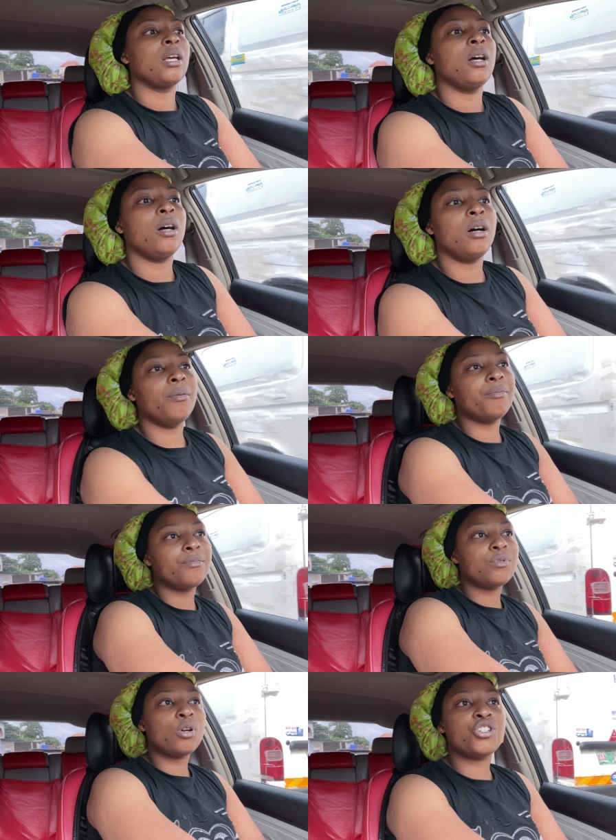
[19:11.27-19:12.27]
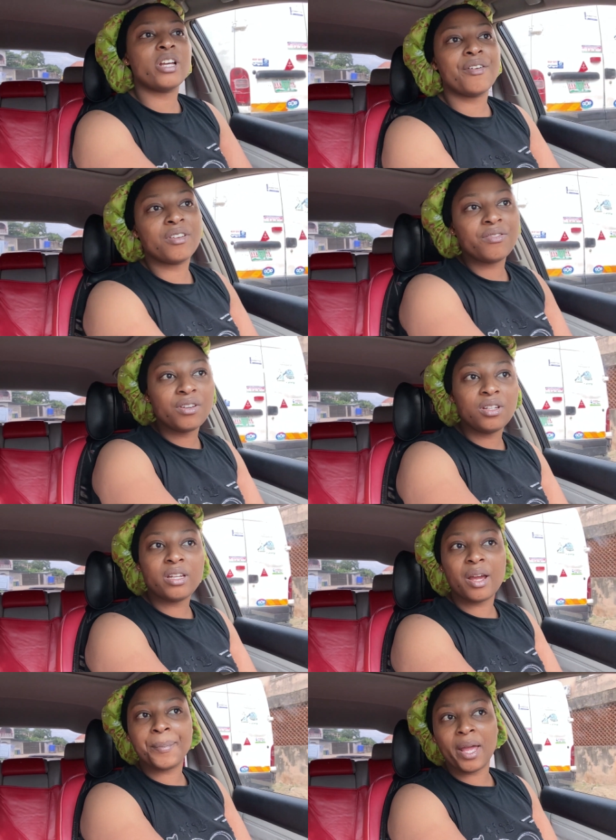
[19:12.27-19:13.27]
um so she have given
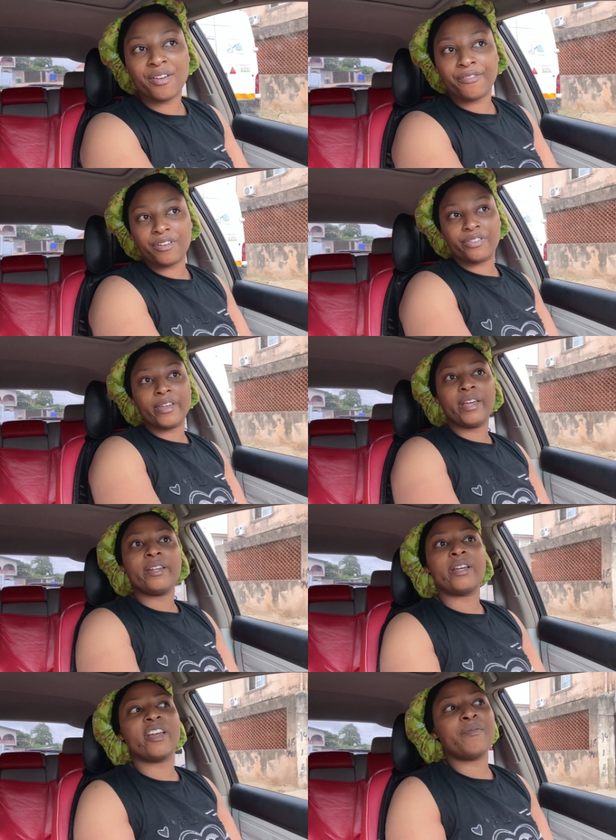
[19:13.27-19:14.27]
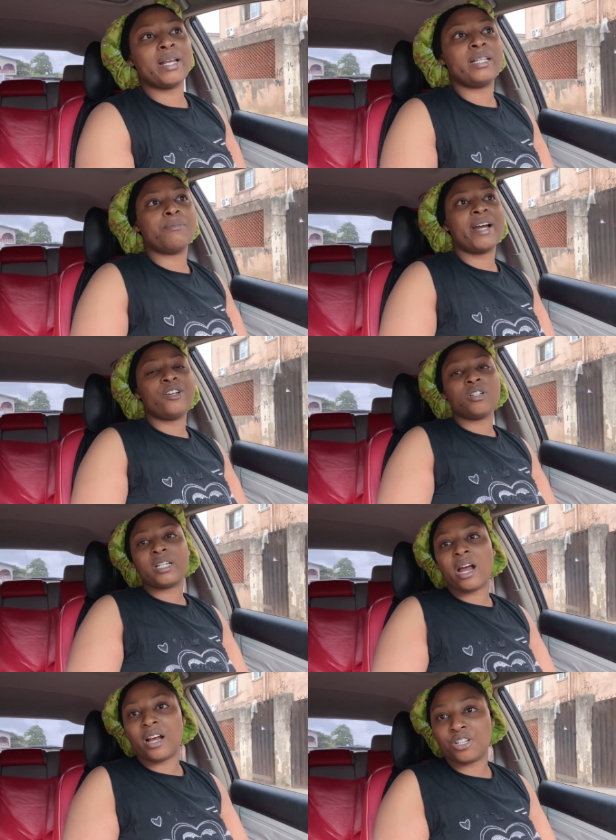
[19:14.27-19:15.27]
them everything they gave my my
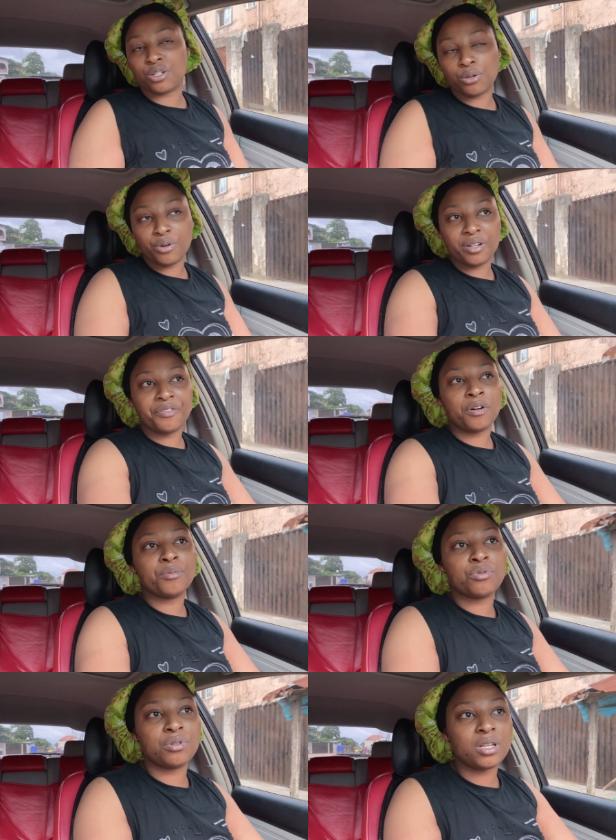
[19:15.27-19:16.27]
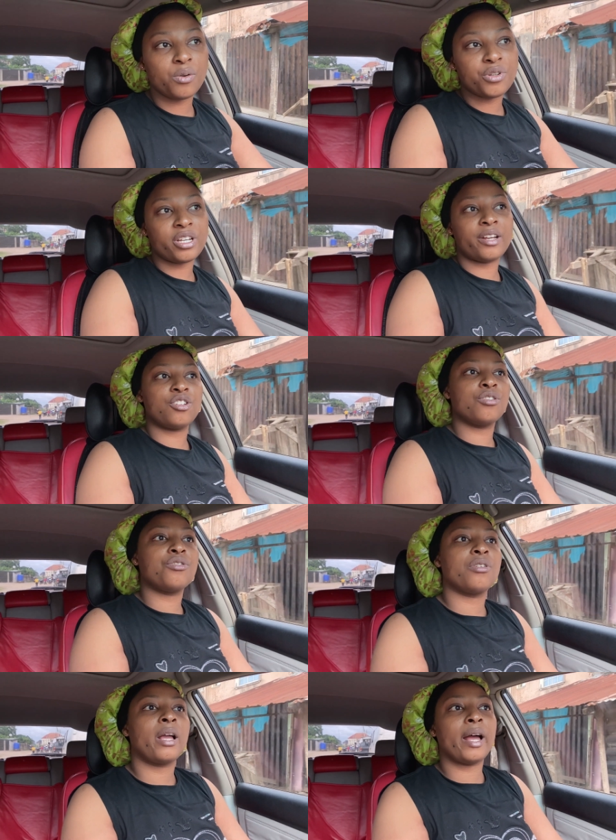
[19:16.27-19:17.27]
daughter her school uniform today which i
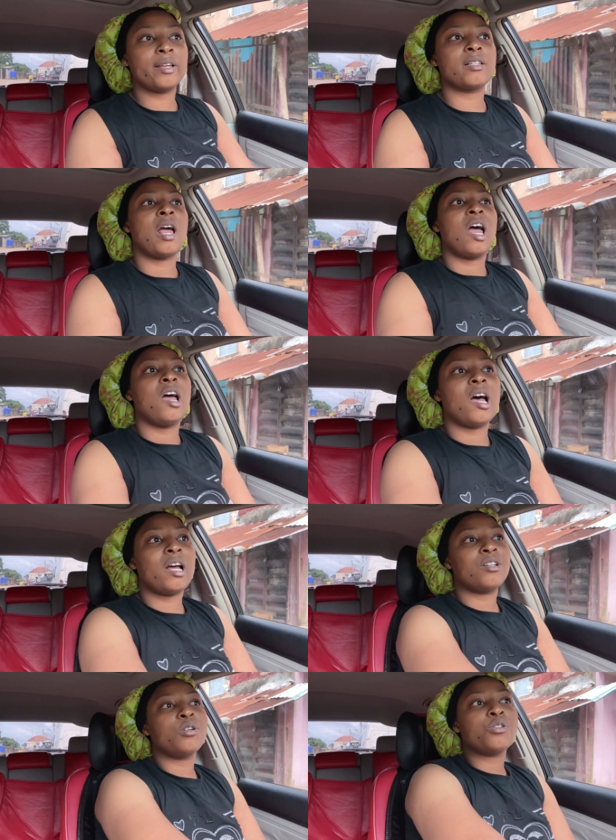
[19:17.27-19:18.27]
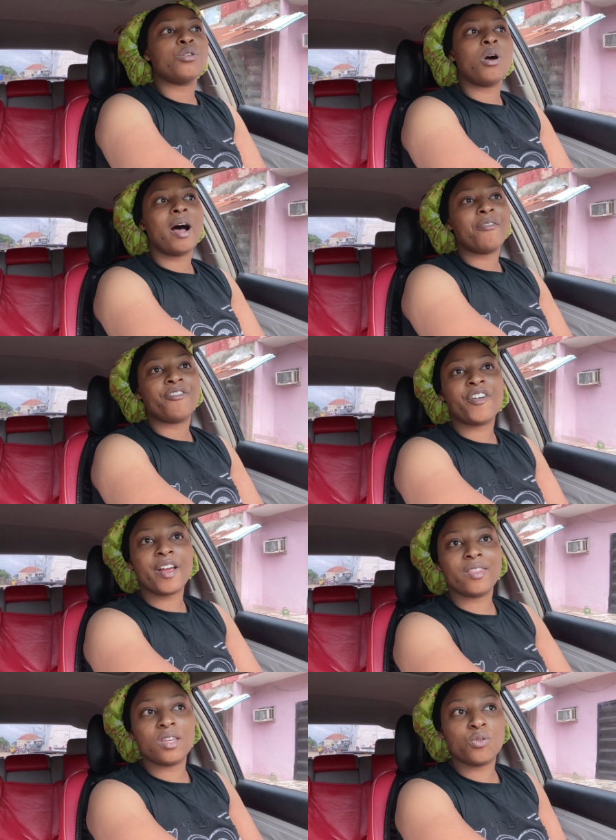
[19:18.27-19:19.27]
showed you guys and also her
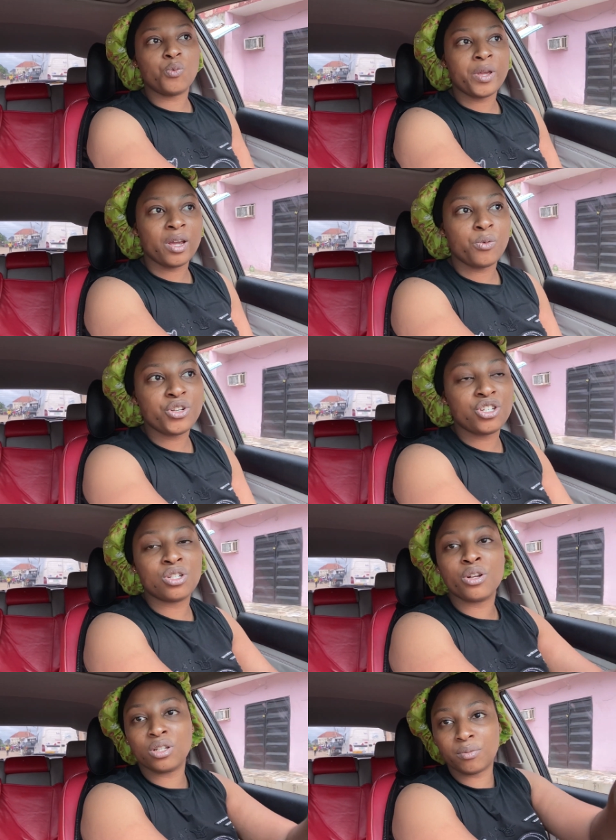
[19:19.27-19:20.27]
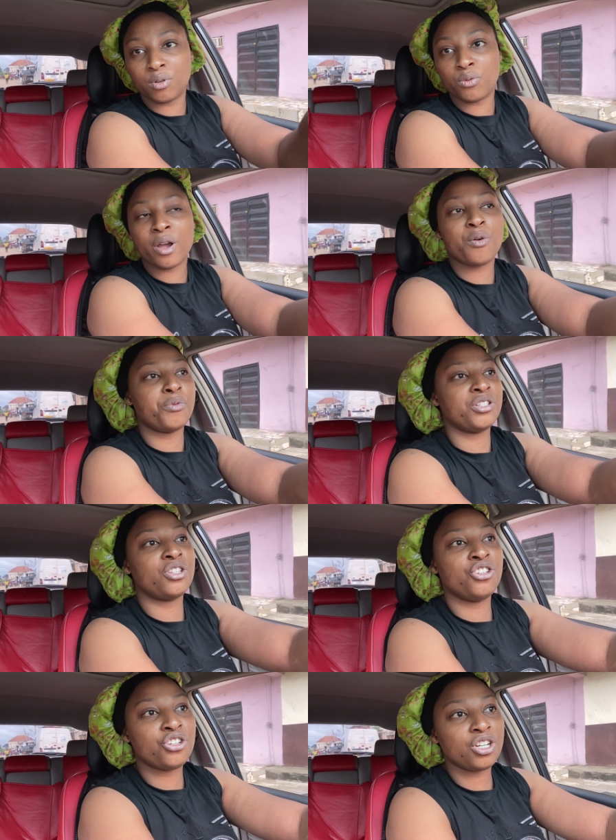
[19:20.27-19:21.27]
friday wear which she's going to be wearing with
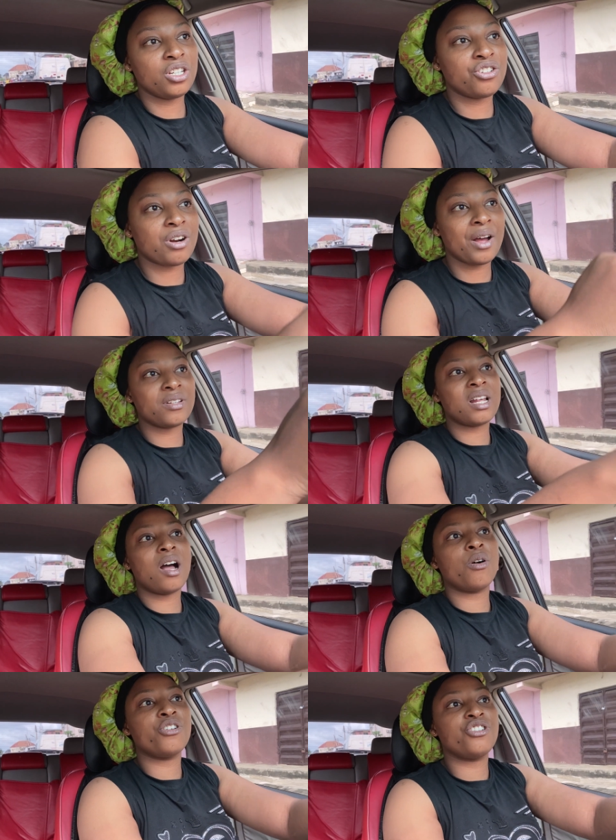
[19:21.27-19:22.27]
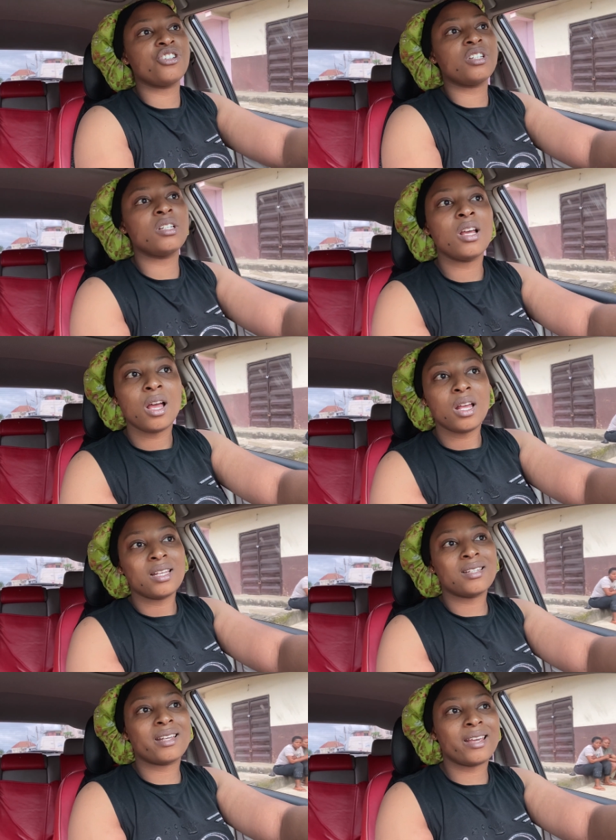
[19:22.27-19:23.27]
jean trouser or jean
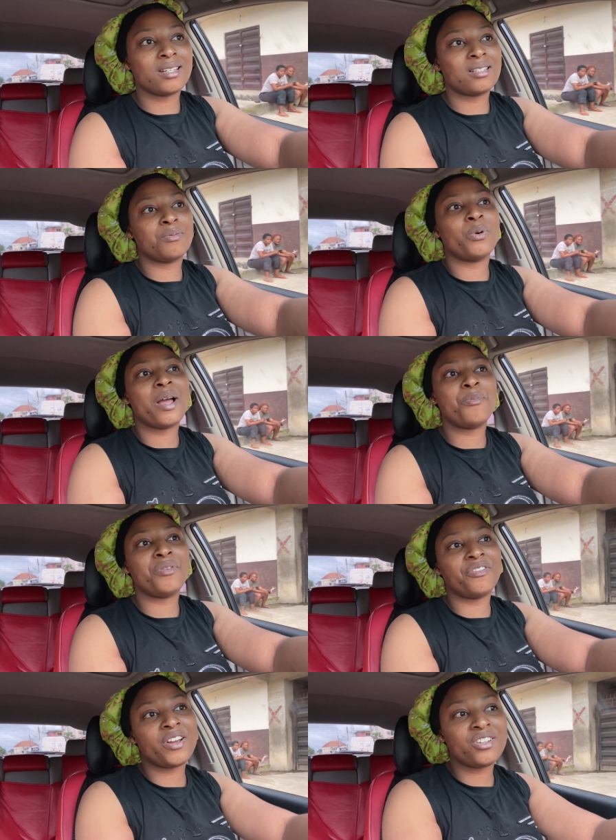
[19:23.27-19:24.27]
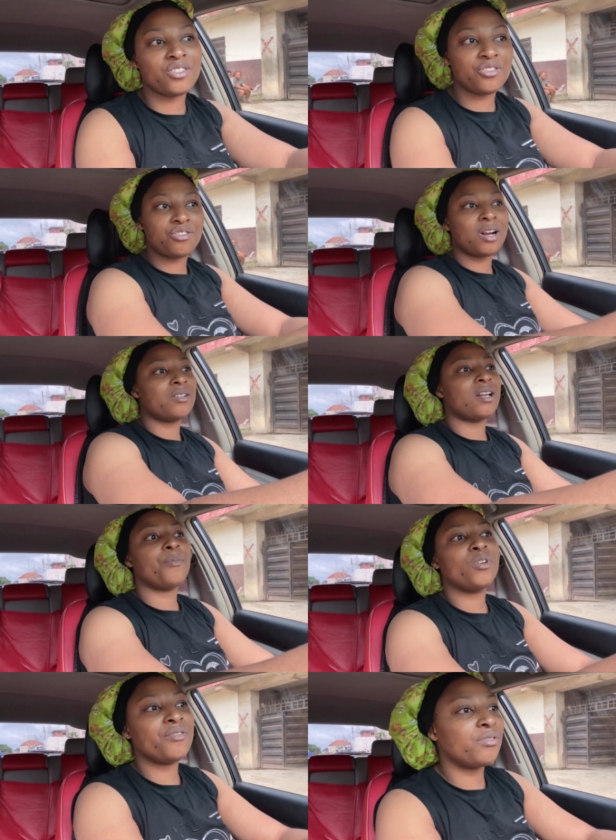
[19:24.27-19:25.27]
skirts but i prefer jean trouser
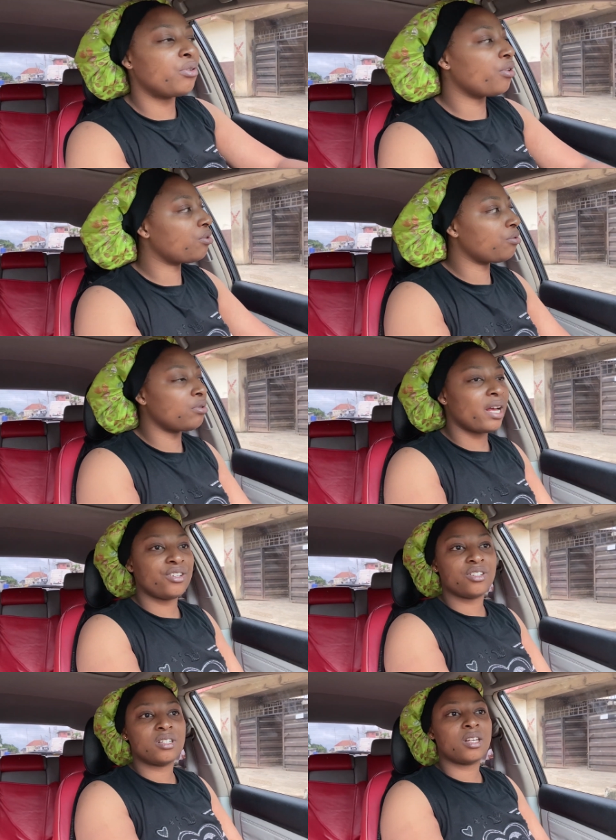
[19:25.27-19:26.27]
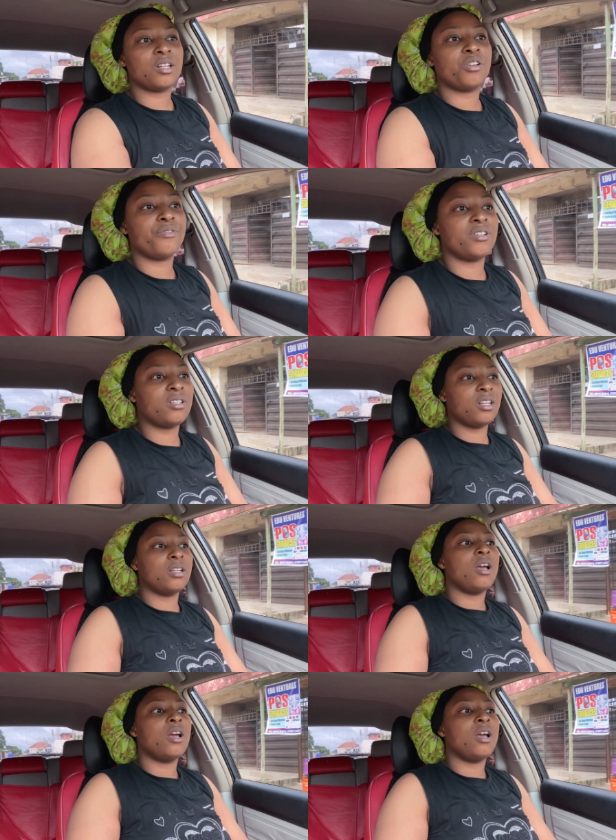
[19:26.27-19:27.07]
i'm not even going to do that jean skirt of a thing